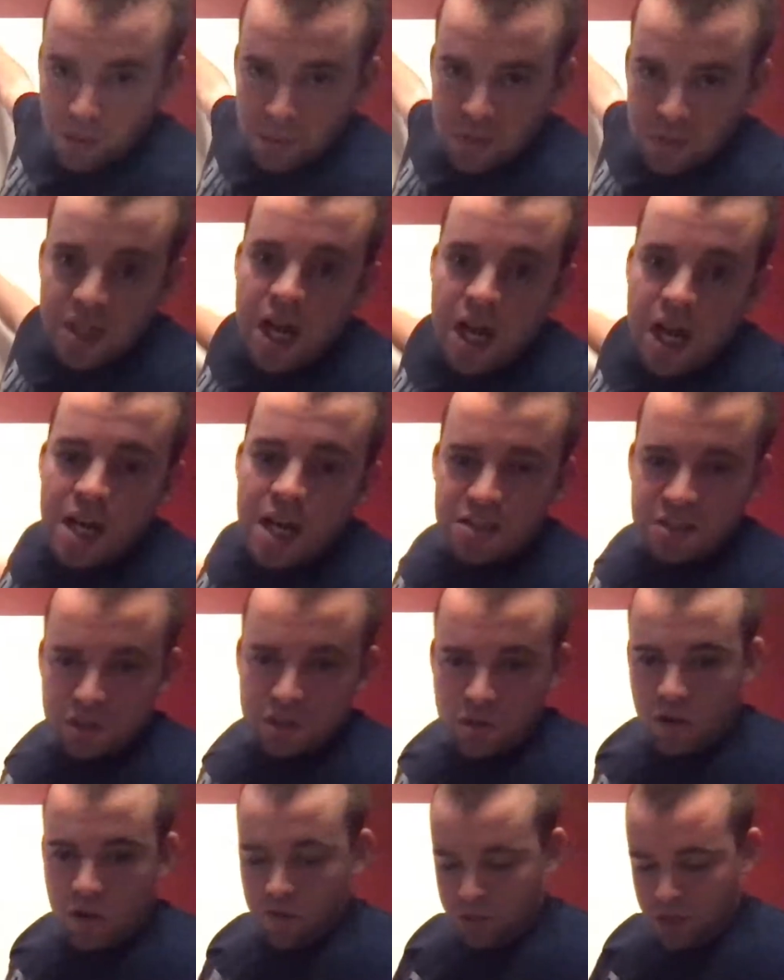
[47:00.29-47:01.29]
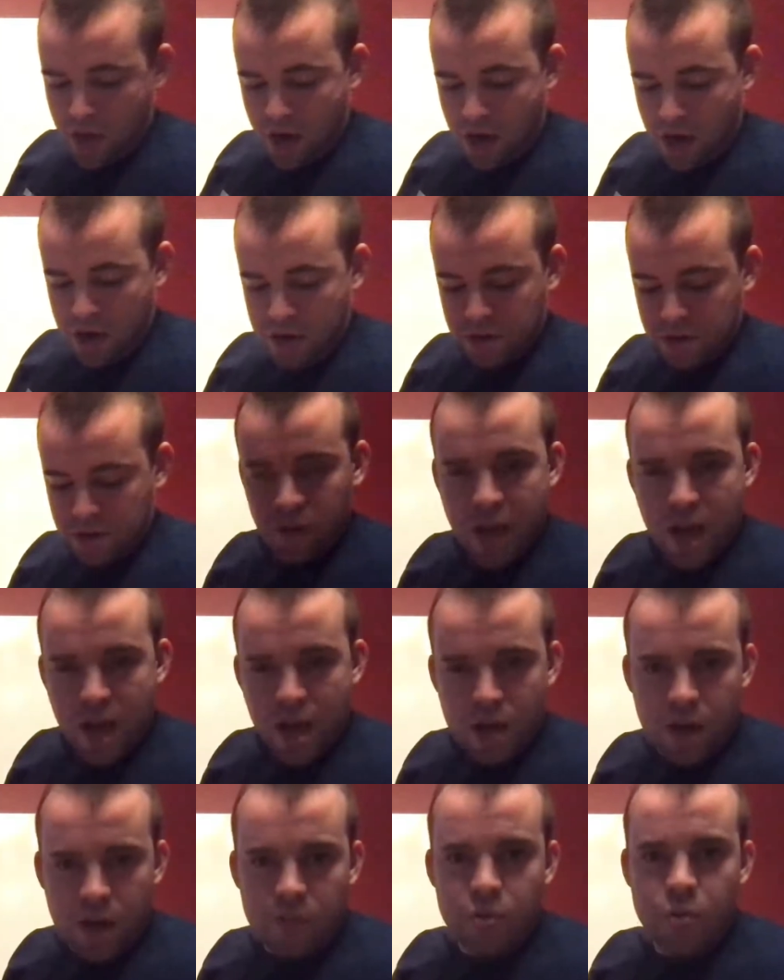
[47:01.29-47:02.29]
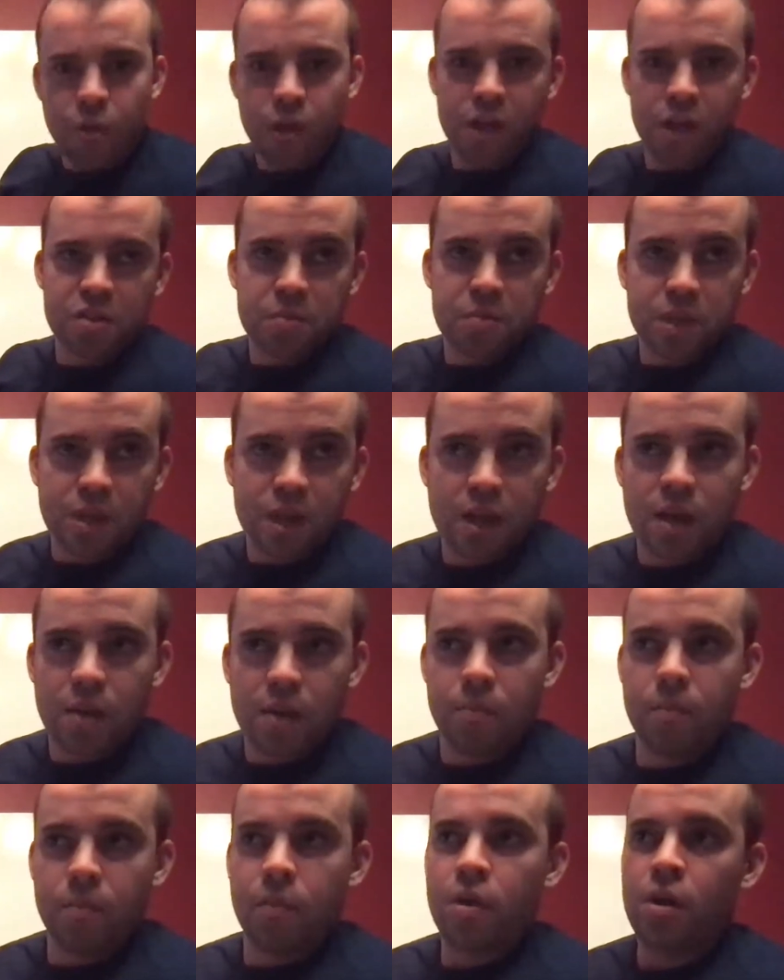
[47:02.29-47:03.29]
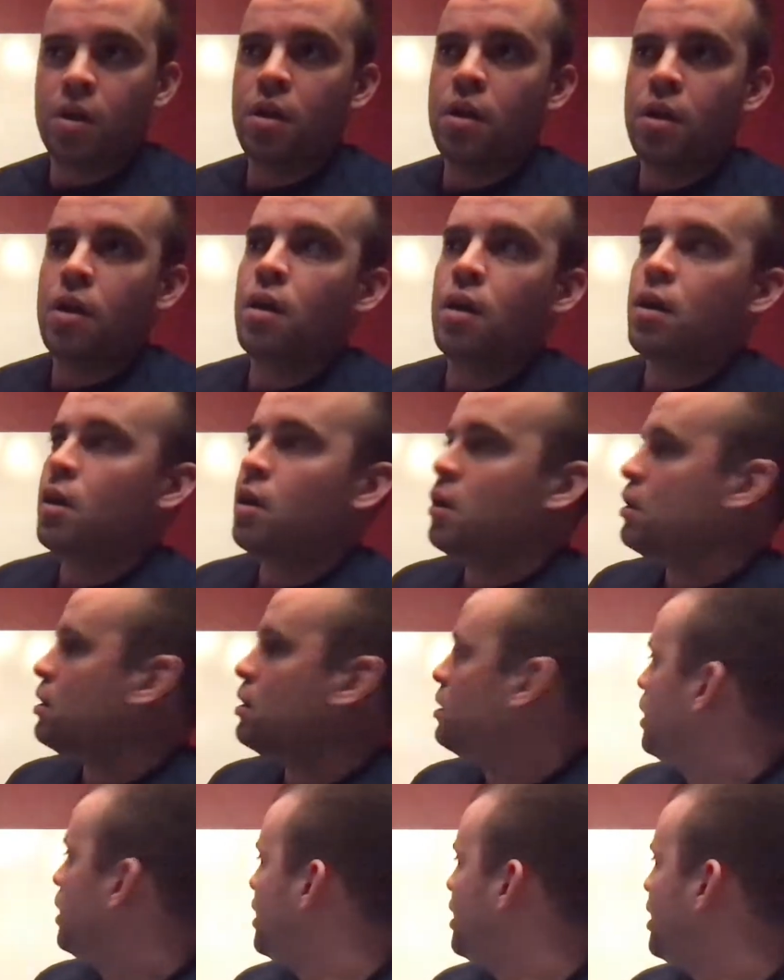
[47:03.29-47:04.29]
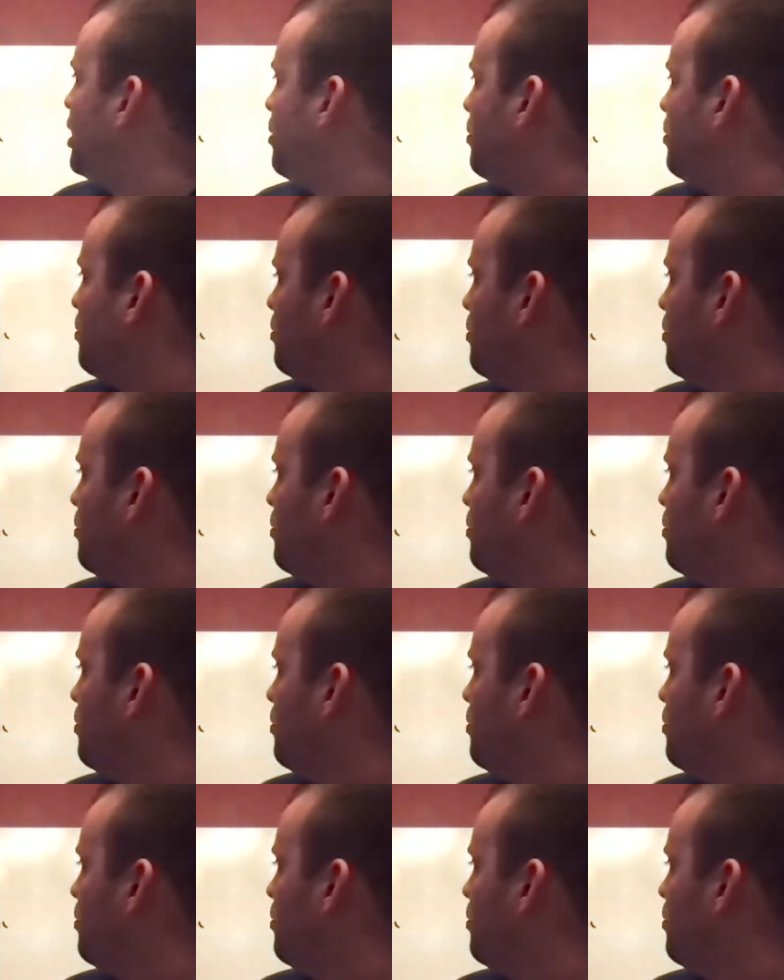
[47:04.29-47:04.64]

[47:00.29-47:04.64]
sides and go over there. And so now everyone has become um,